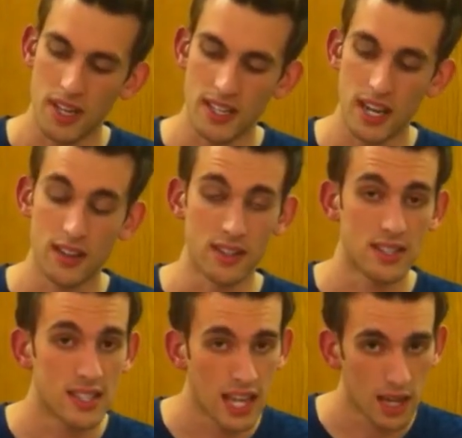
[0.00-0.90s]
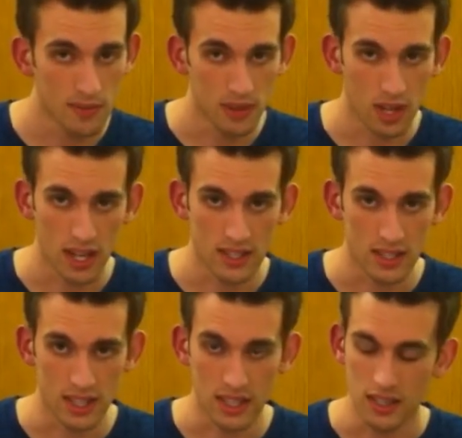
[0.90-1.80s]
maintain the same
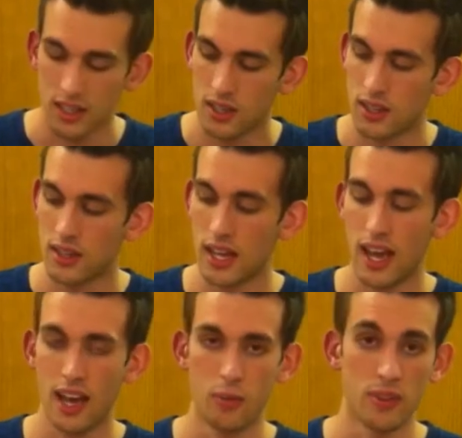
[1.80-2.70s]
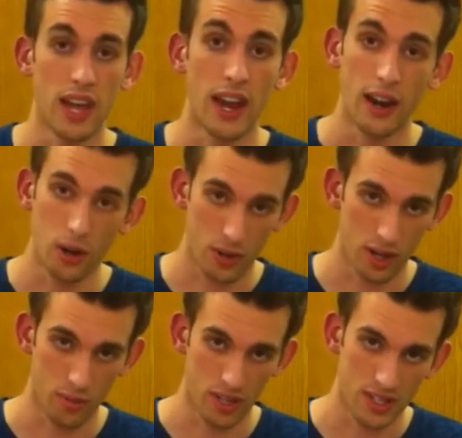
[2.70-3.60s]
velocity that they had with the aero
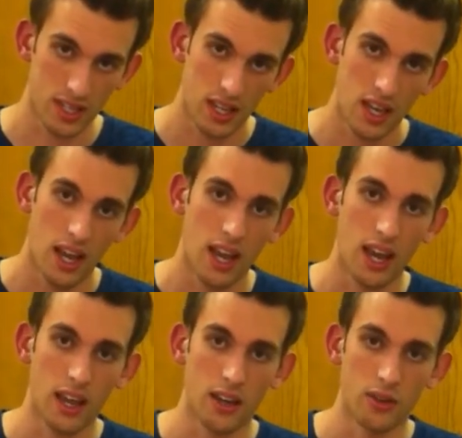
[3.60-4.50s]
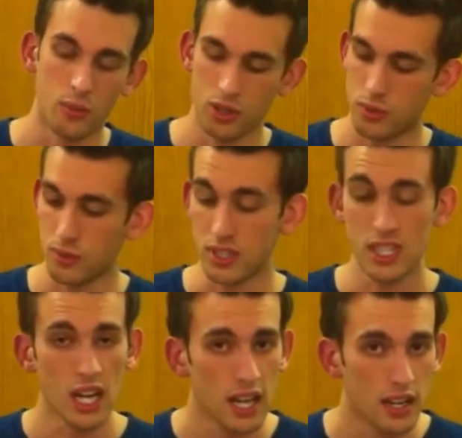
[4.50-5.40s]
helmet. And once we were
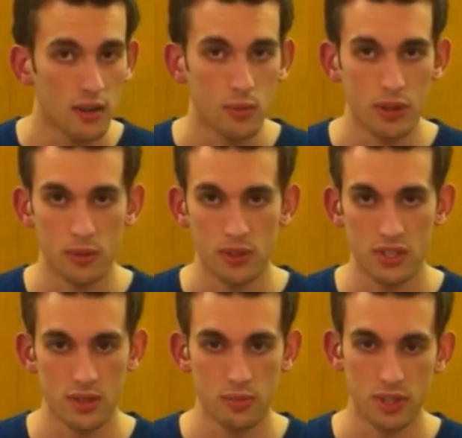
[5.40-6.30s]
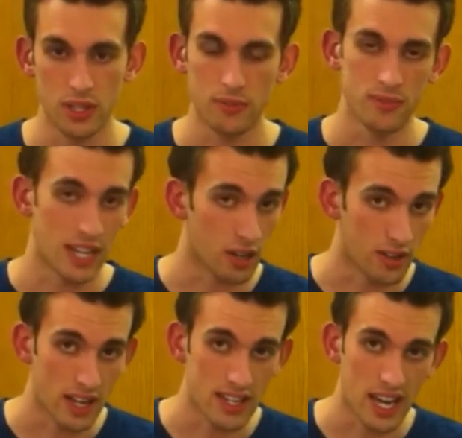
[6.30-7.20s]
done, we would simply take
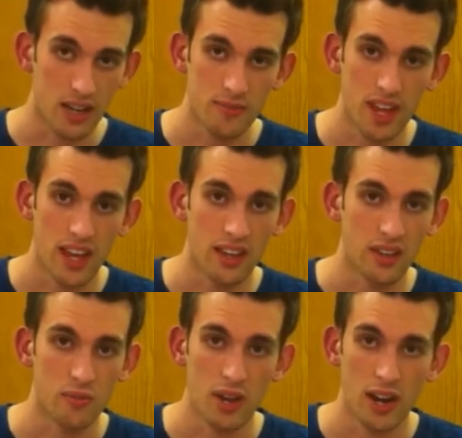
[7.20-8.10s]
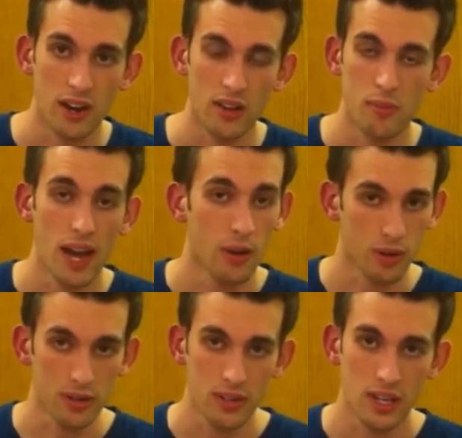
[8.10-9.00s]
all that data and compare the
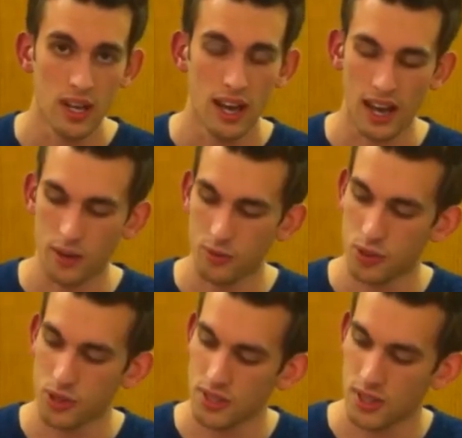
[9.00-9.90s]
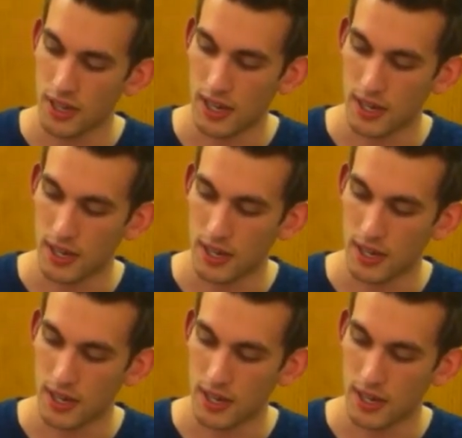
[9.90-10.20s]
power output